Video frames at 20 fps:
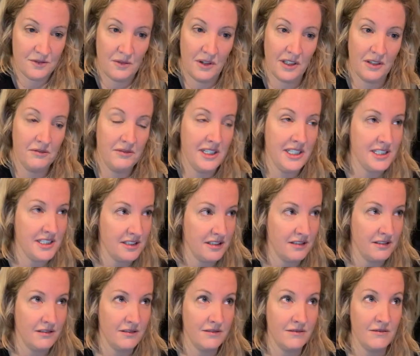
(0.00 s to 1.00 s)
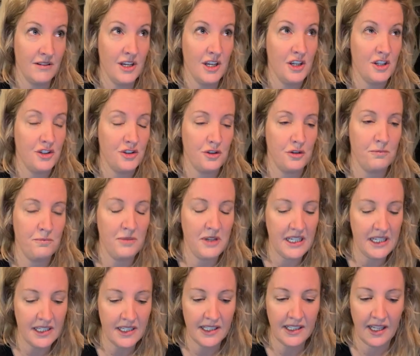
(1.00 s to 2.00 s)
What can we do to
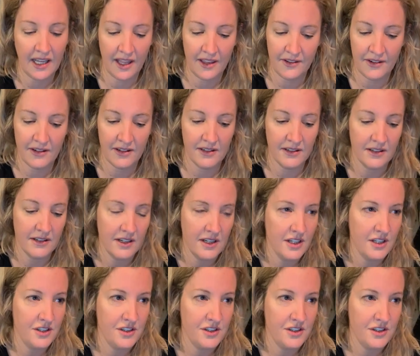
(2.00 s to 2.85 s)
be together